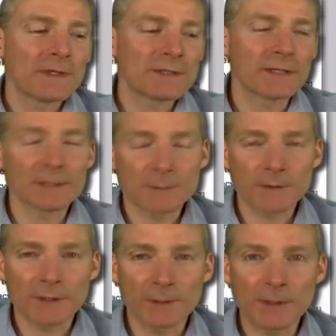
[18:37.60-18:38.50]
share this
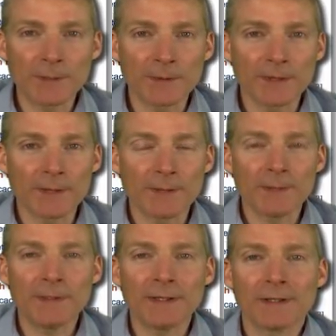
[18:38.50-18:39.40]
with other people that may
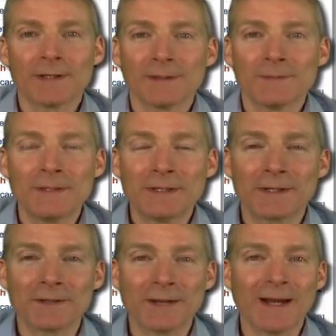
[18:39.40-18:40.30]
be being
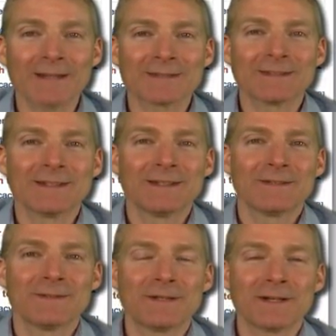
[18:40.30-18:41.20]
harassed
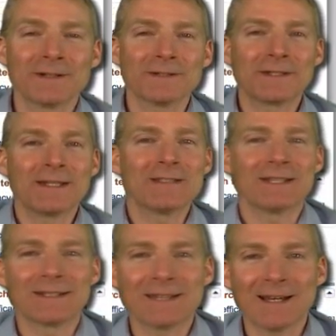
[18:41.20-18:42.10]
regarding their
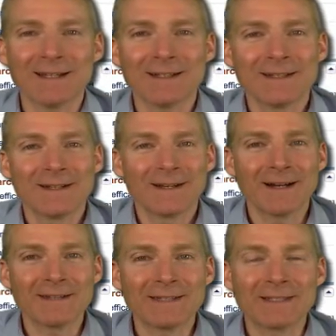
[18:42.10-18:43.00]
ketogenic diet. All
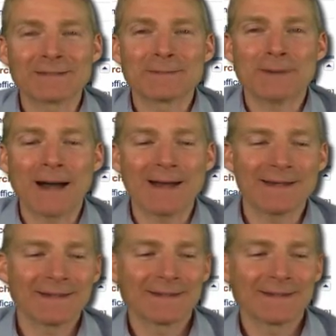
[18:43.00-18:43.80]
right, thanks. Bye.